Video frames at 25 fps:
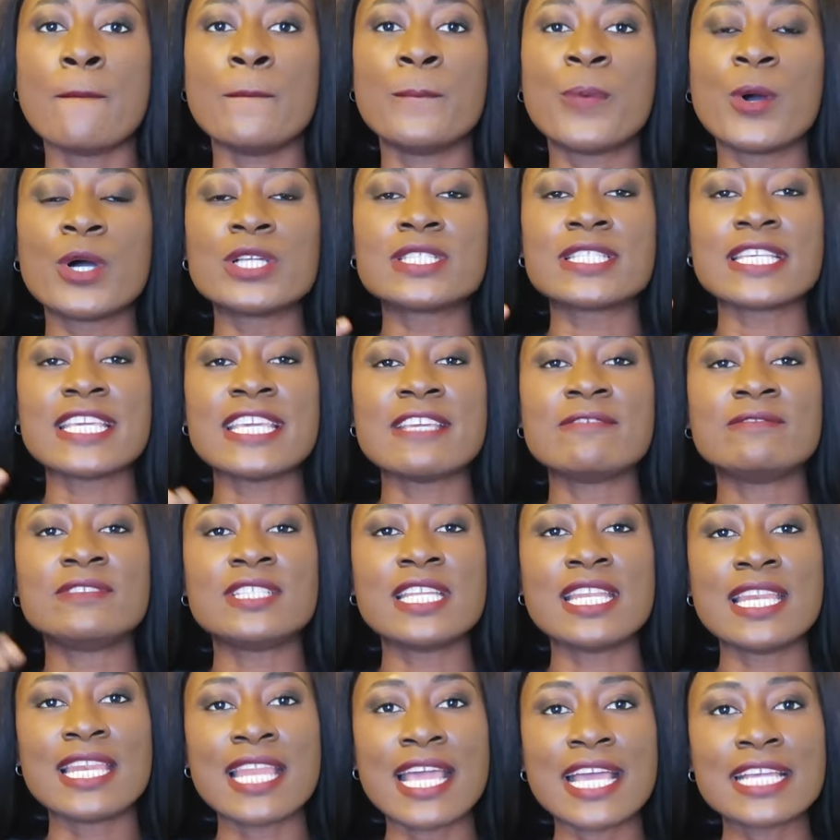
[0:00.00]
but if
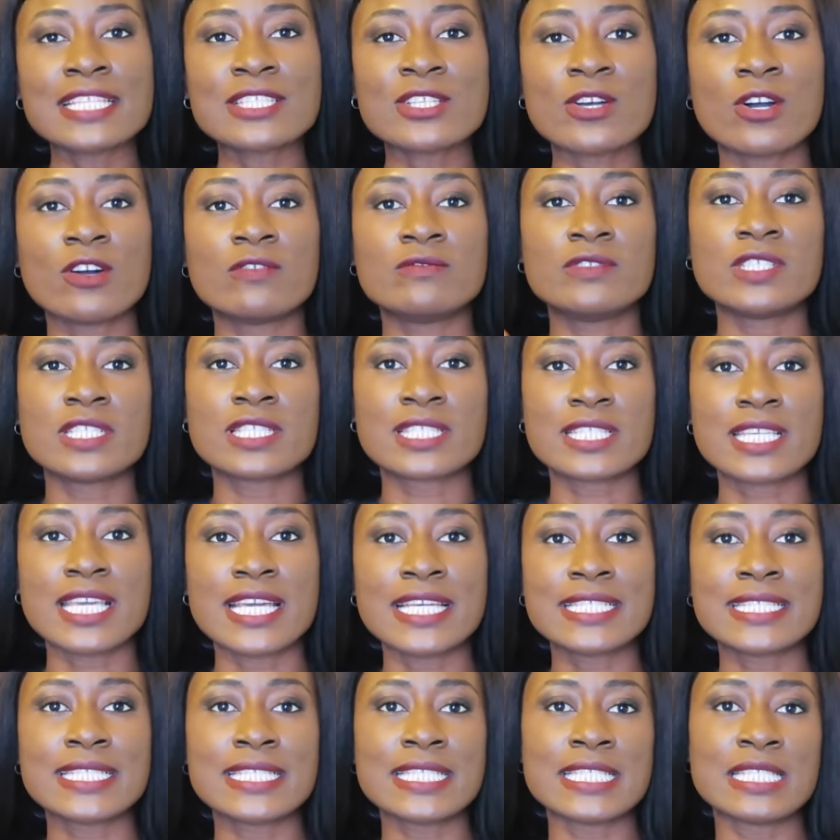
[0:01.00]
the length of the
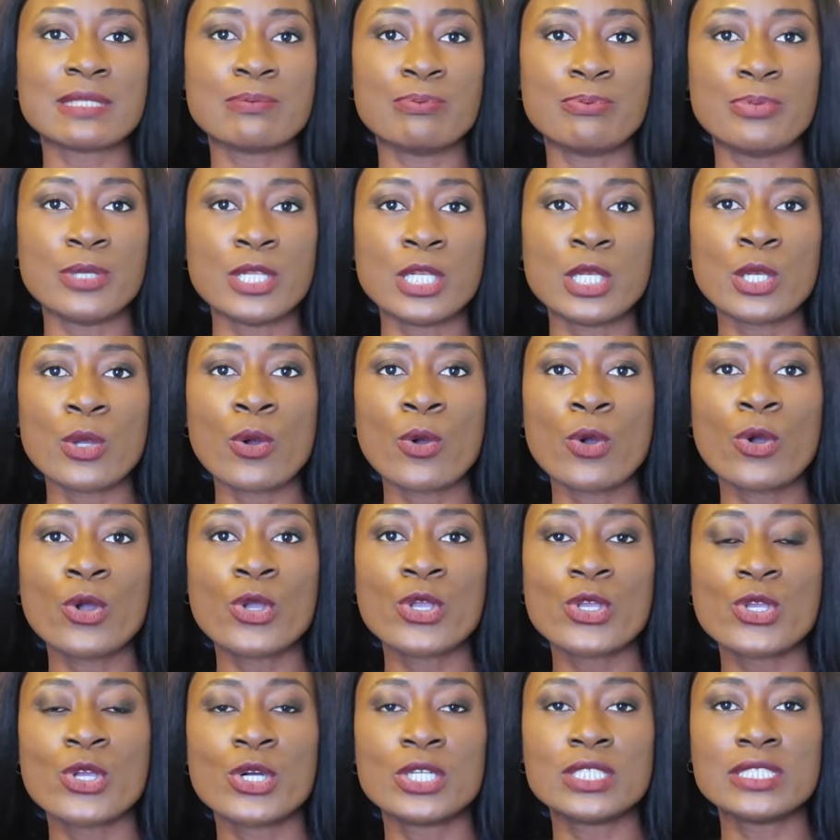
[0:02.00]
skirt is below
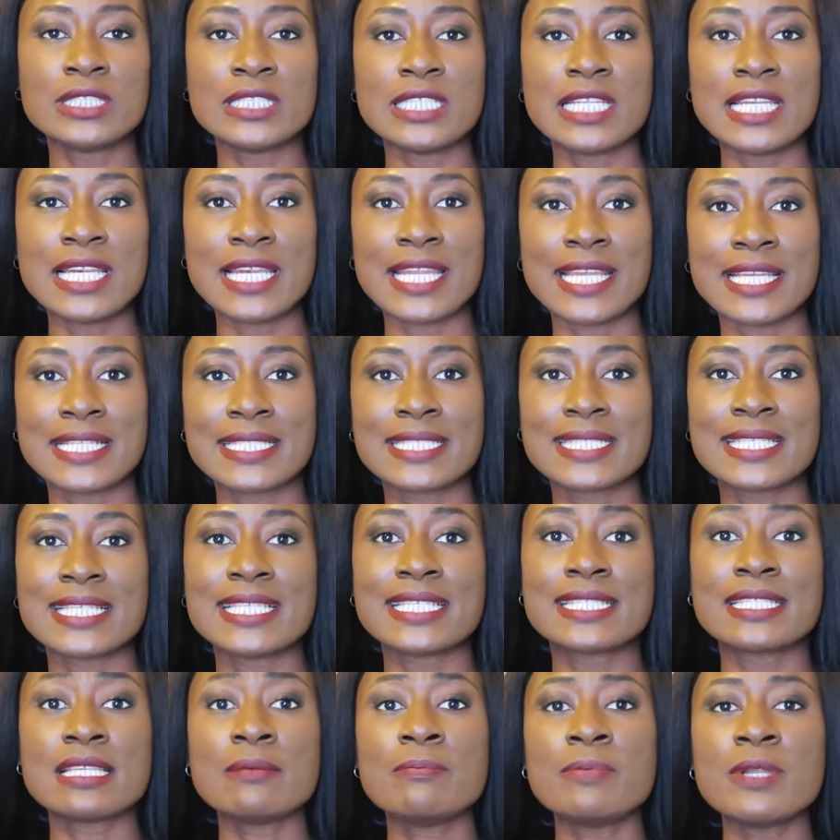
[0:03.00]
your knee length
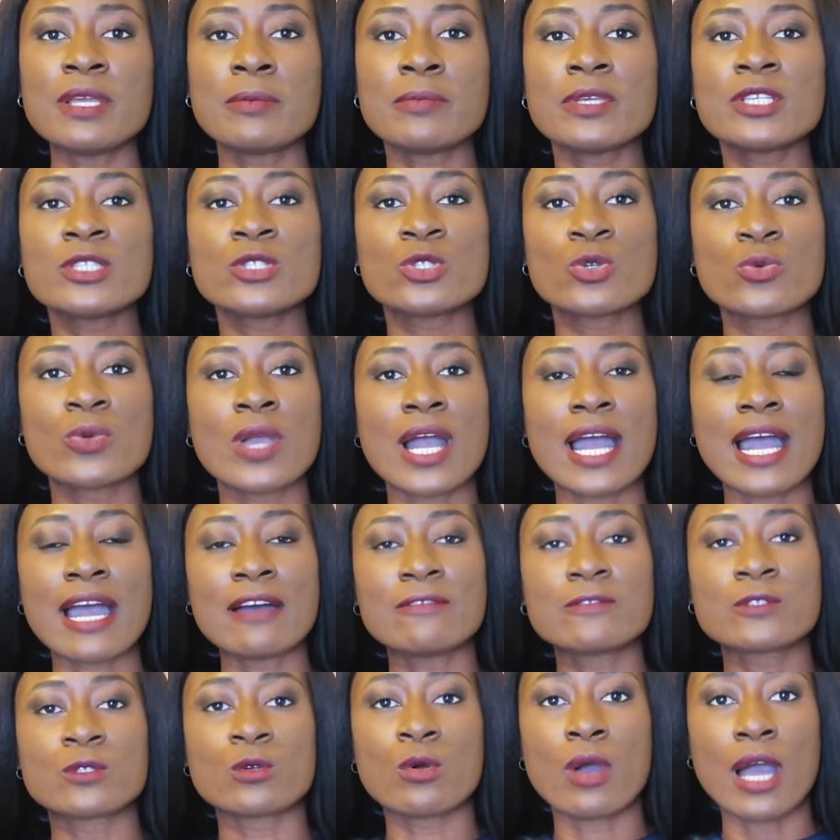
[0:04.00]
it simply means you will
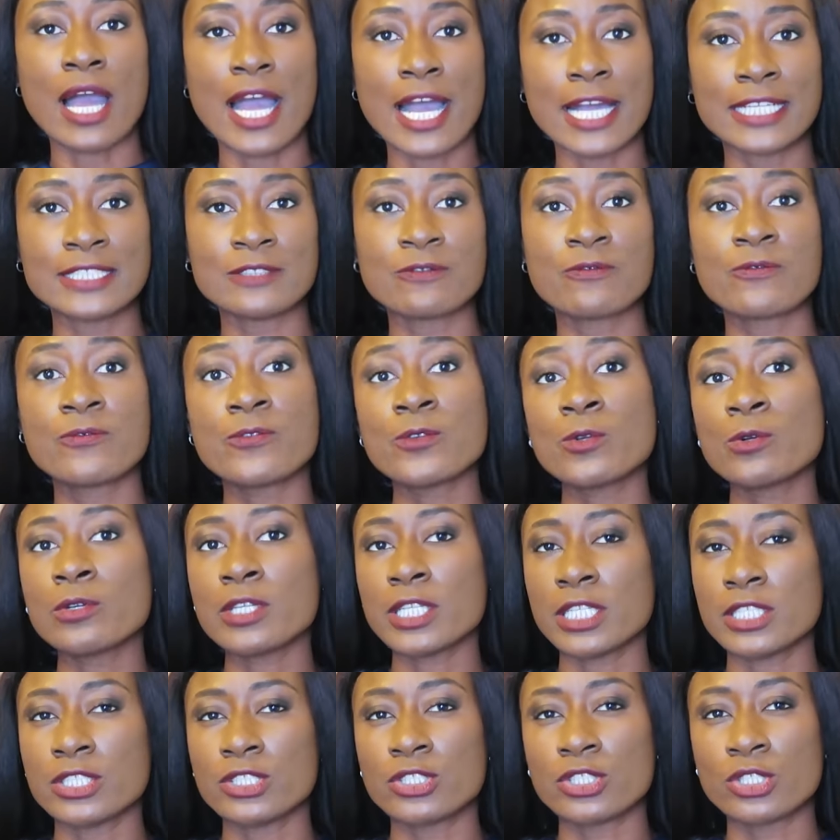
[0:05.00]
have to add
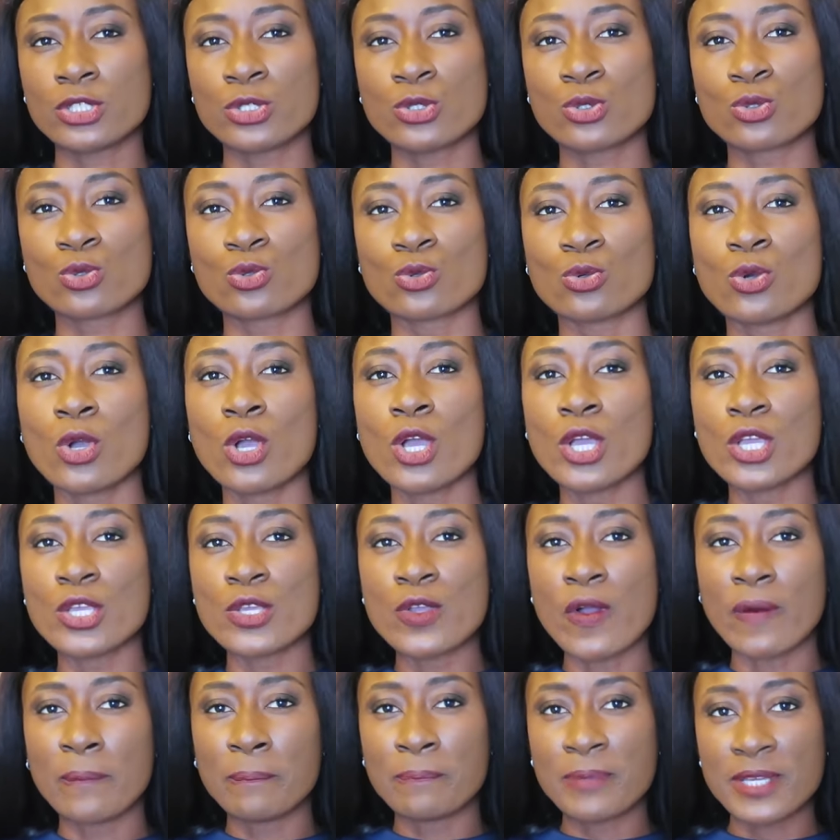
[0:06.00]
few inches to
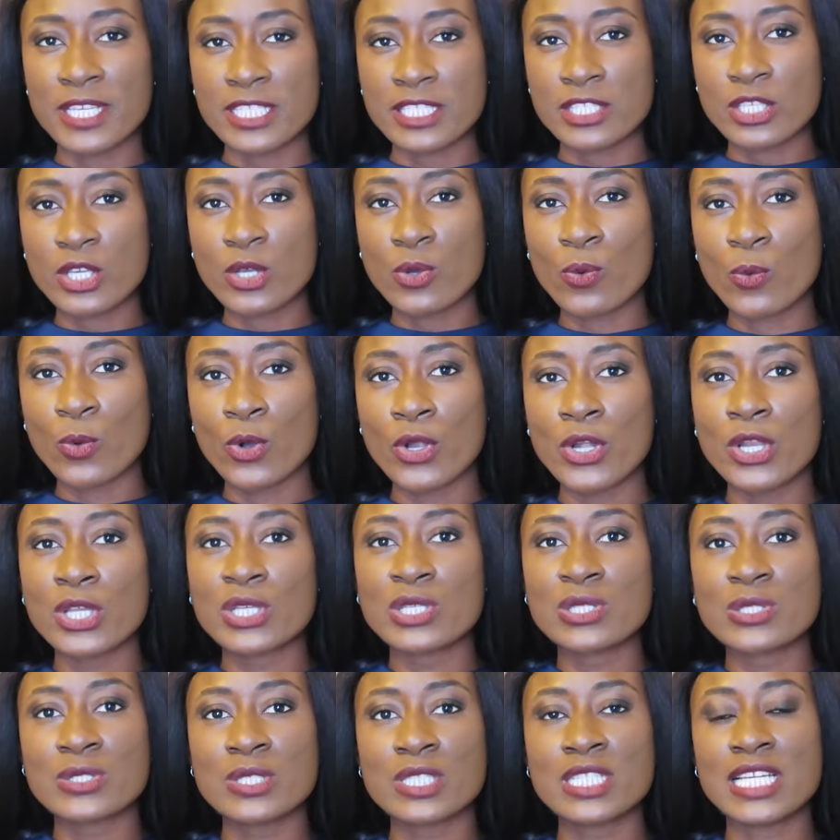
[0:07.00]
your basic one
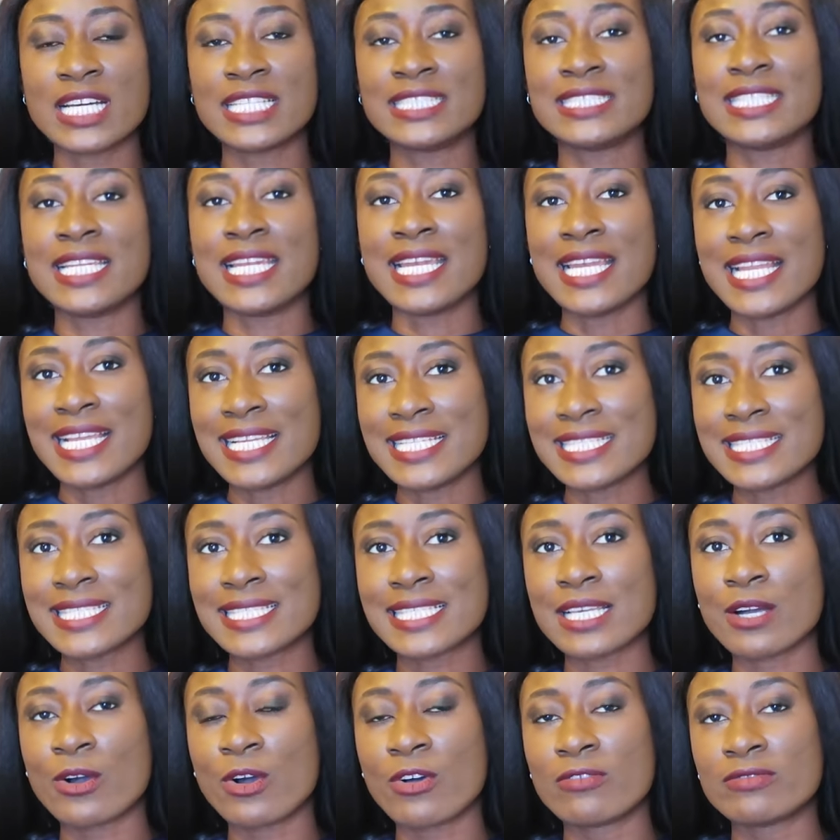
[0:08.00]
so that the
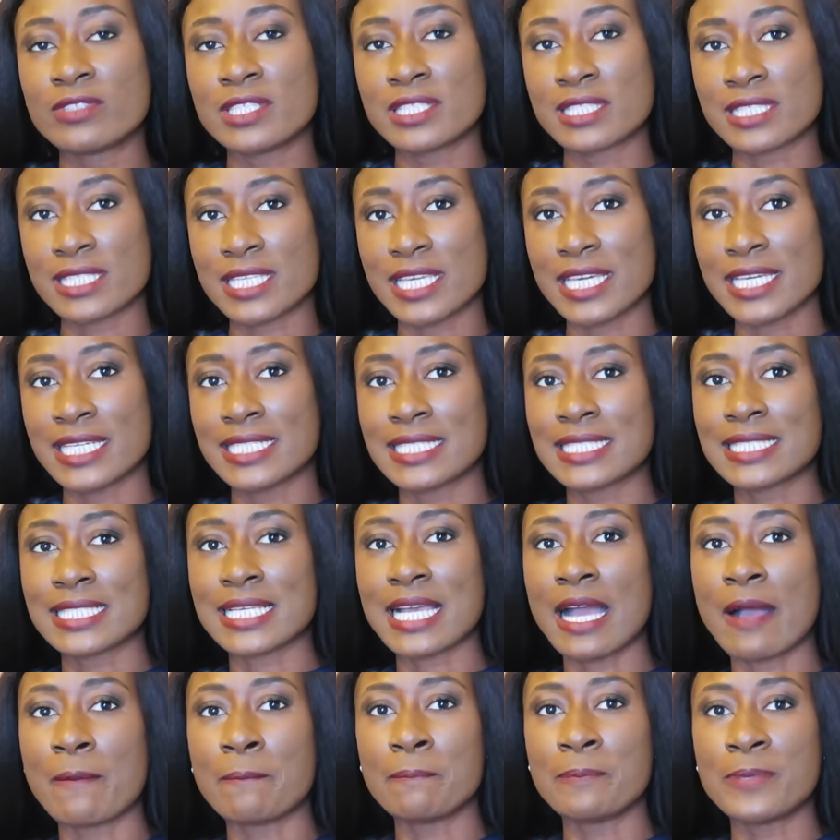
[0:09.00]
length of the skirt
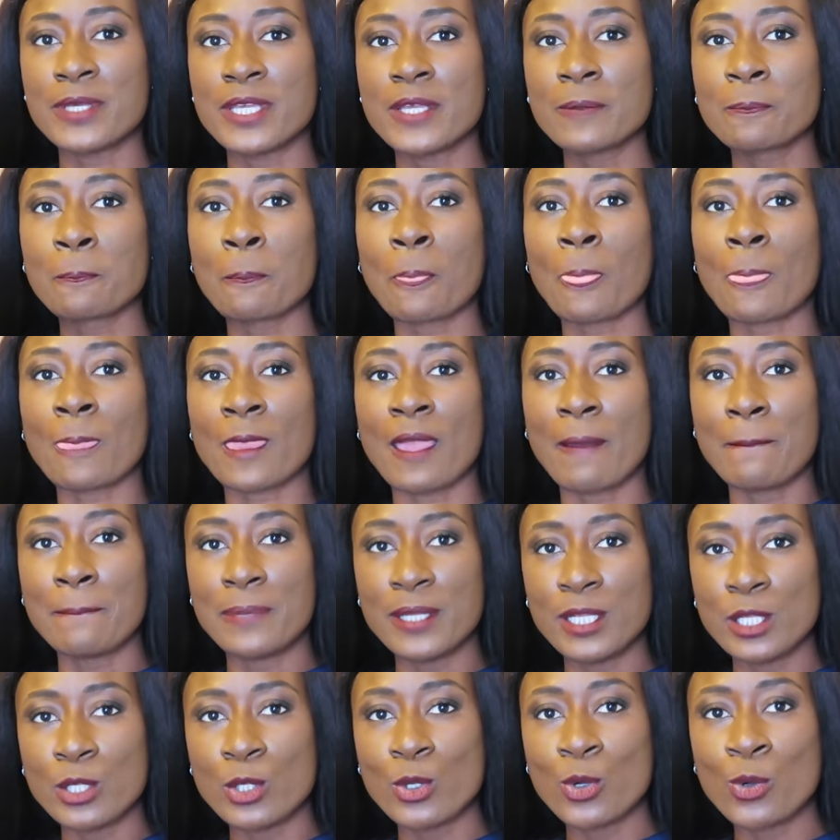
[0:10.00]
can be
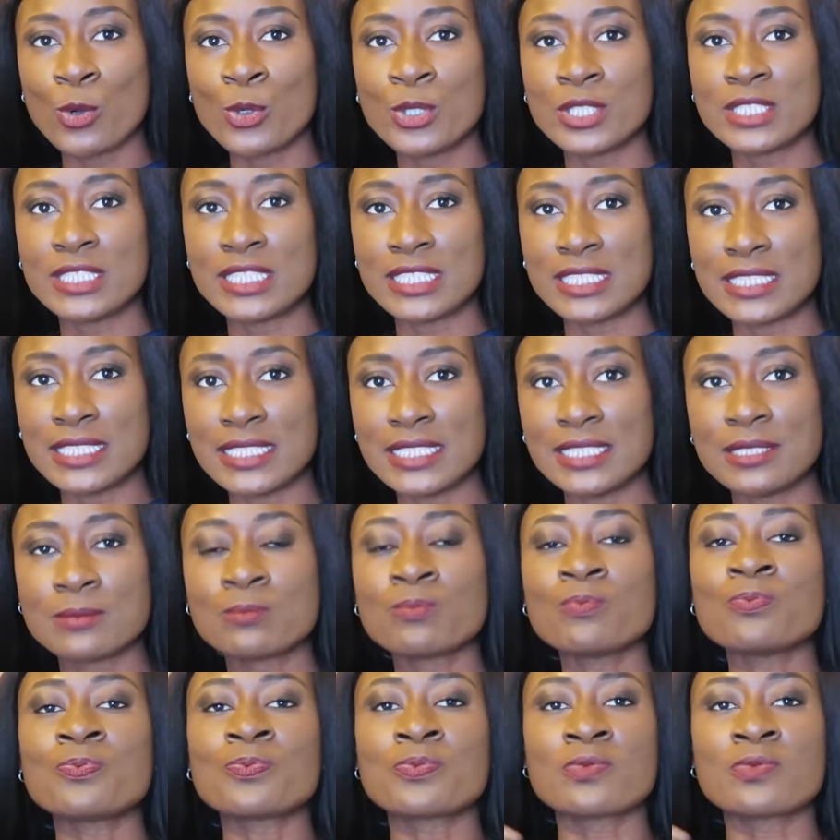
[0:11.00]
below the knee